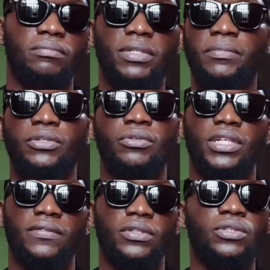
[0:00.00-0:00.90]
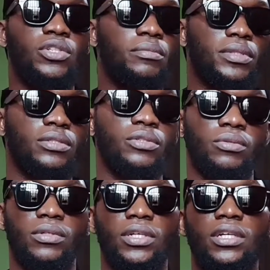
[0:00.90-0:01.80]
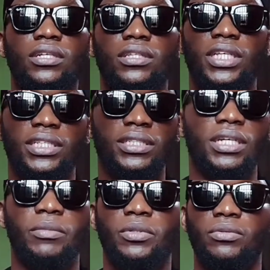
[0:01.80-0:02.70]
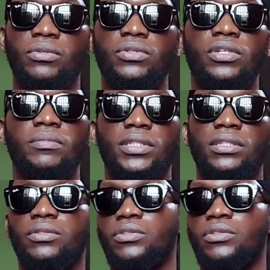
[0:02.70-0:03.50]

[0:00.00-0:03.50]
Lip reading: Maybe you could have done something that next time you do something else.